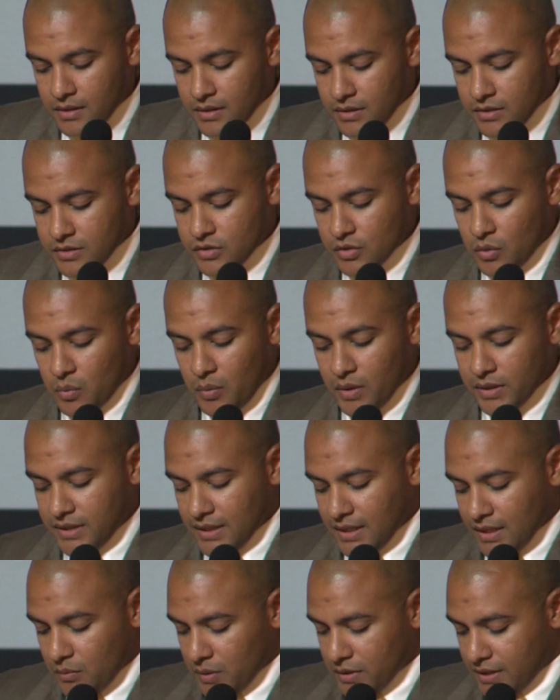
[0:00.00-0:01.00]
So one
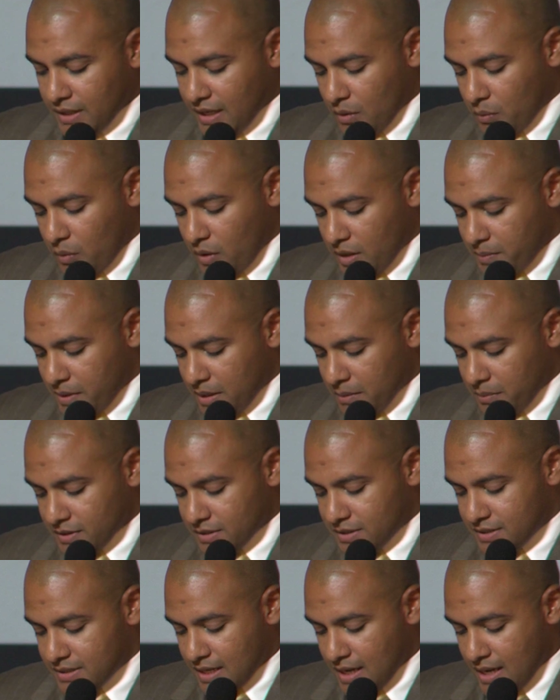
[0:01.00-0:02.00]
thing I want to be able to
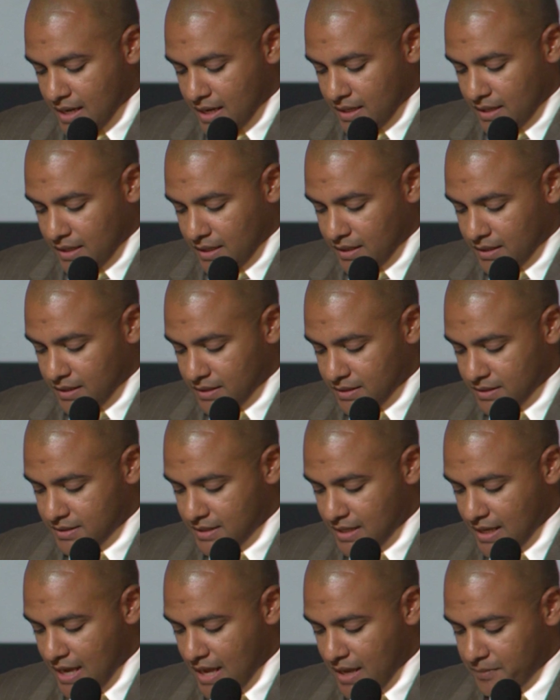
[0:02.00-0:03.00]
say is
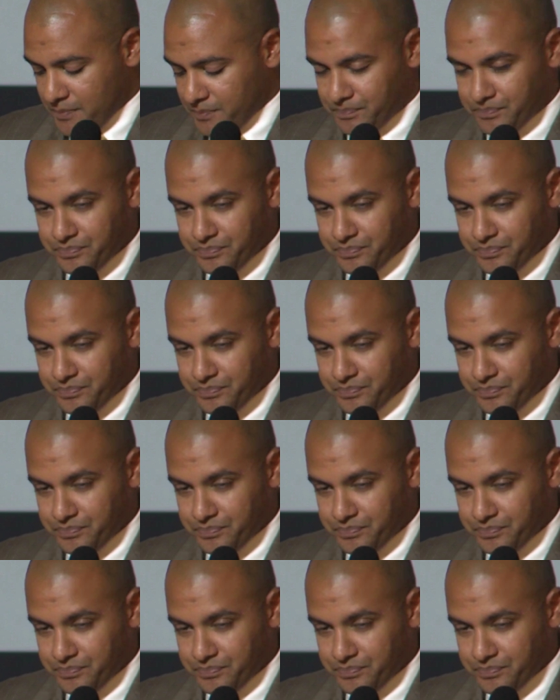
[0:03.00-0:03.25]
that